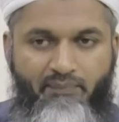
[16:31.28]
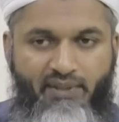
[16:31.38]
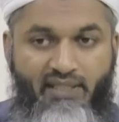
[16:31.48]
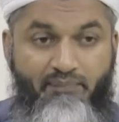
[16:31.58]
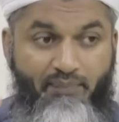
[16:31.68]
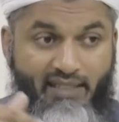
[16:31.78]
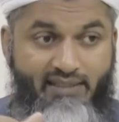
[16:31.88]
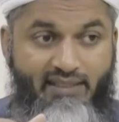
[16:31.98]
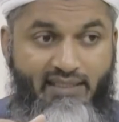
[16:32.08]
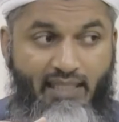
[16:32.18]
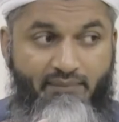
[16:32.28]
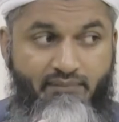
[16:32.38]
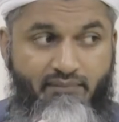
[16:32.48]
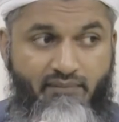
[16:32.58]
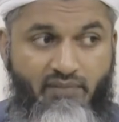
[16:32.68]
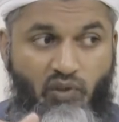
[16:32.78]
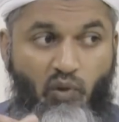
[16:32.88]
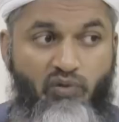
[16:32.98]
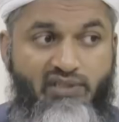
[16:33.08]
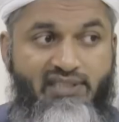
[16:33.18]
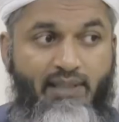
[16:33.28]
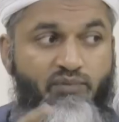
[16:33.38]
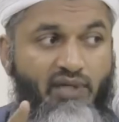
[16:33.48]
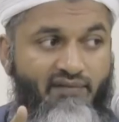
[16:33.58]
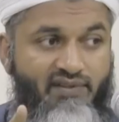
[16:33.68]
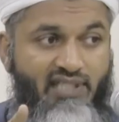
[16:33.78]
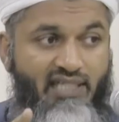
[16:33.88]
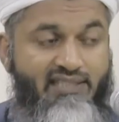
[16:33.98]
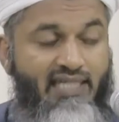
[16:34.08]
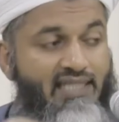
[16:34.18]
being better than them, causes them to have the jealousy.